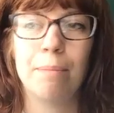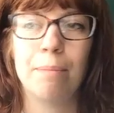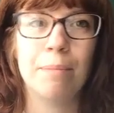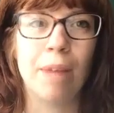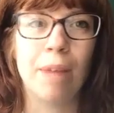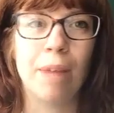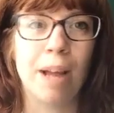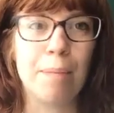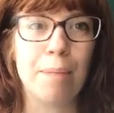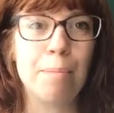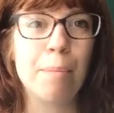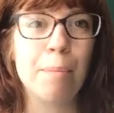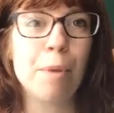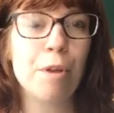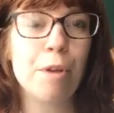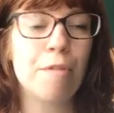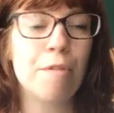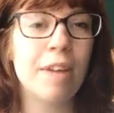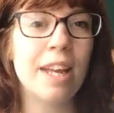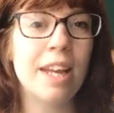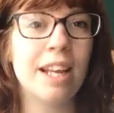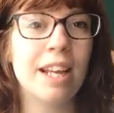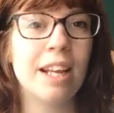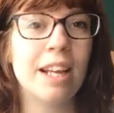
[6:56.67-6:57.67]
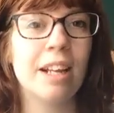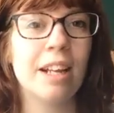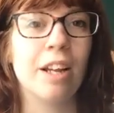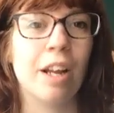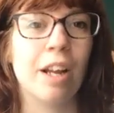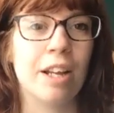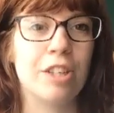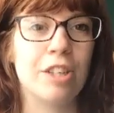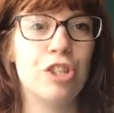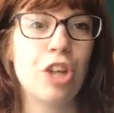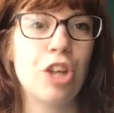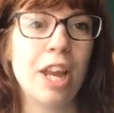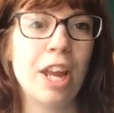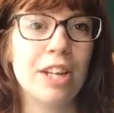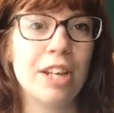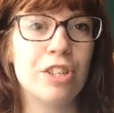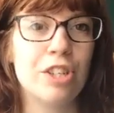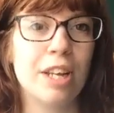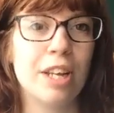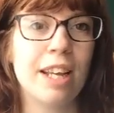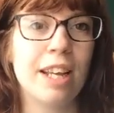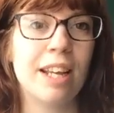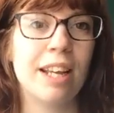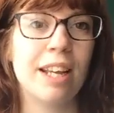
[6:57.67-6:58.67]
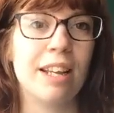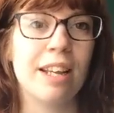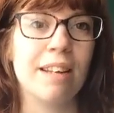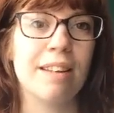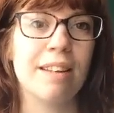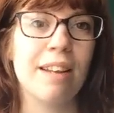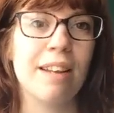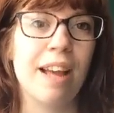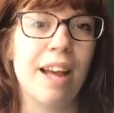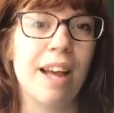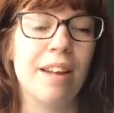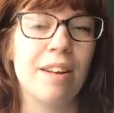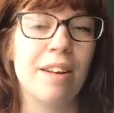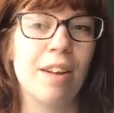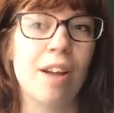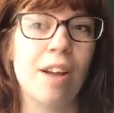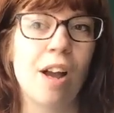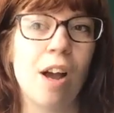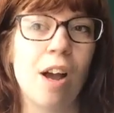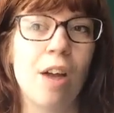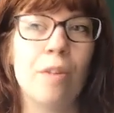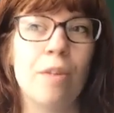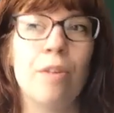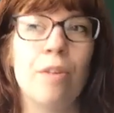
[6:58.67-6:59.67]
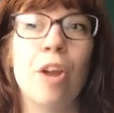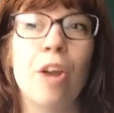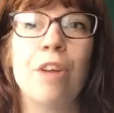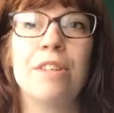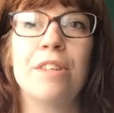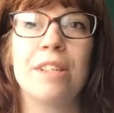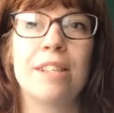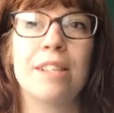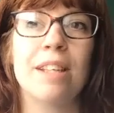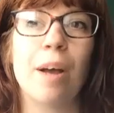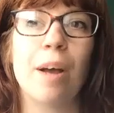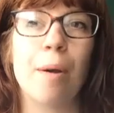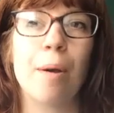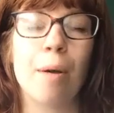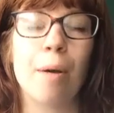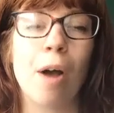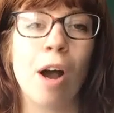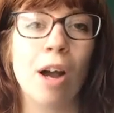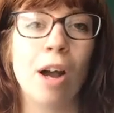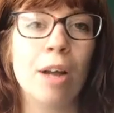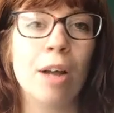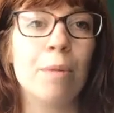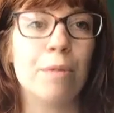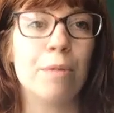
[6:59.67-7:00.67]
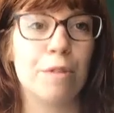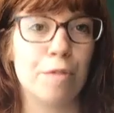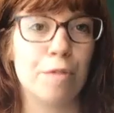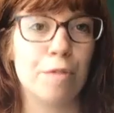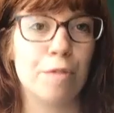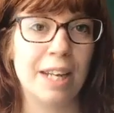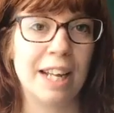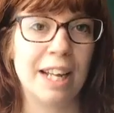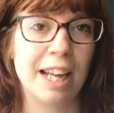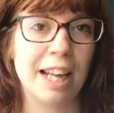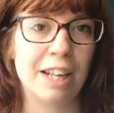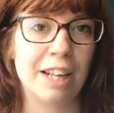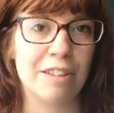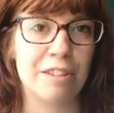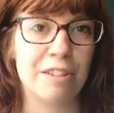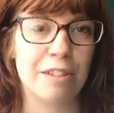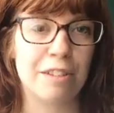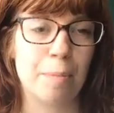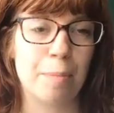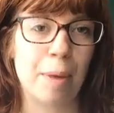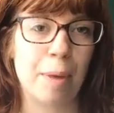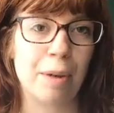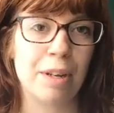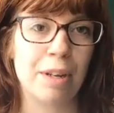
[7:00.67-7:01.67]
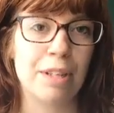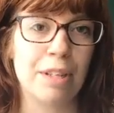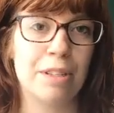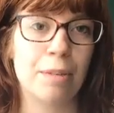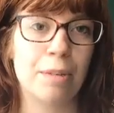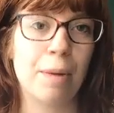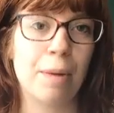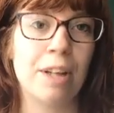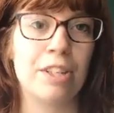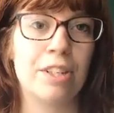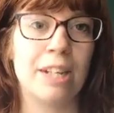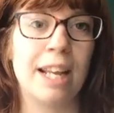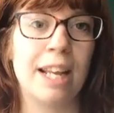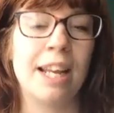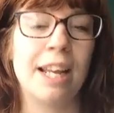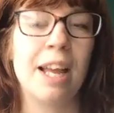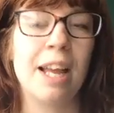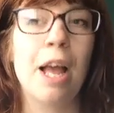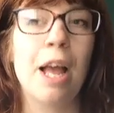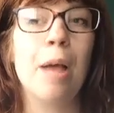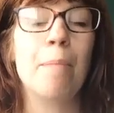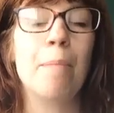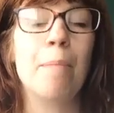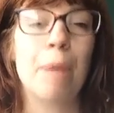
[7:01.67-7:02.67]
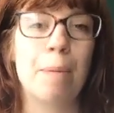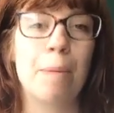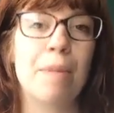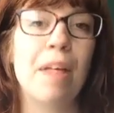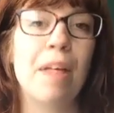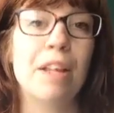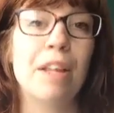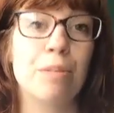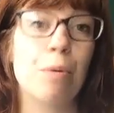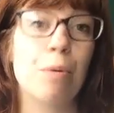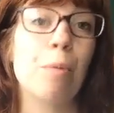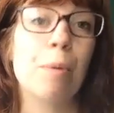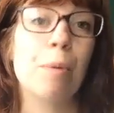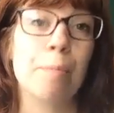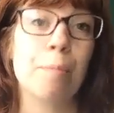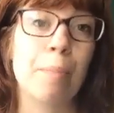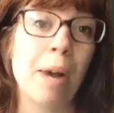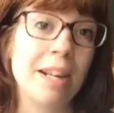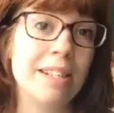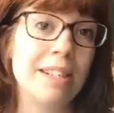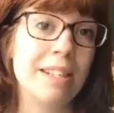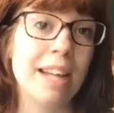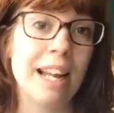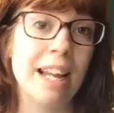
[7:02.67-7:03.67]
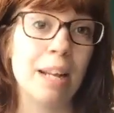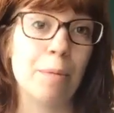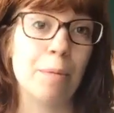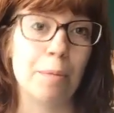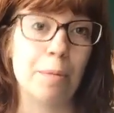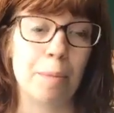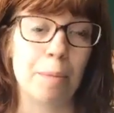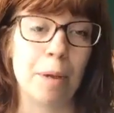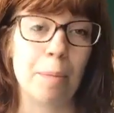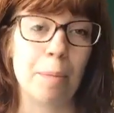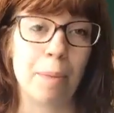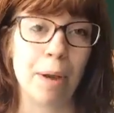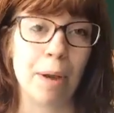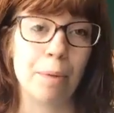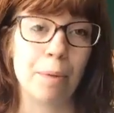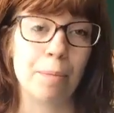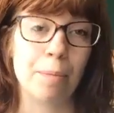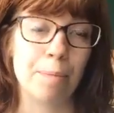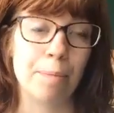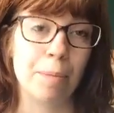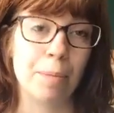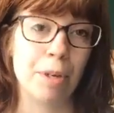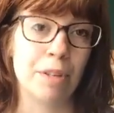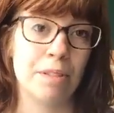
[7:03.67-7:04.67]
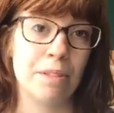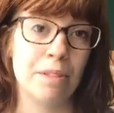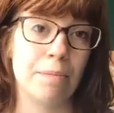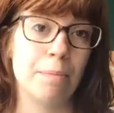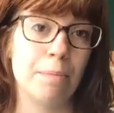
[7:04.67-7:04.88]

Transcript: like moving, like changing, and I noticed that I was feeling anxious about it. So actually maybe that's what my daily would be about, because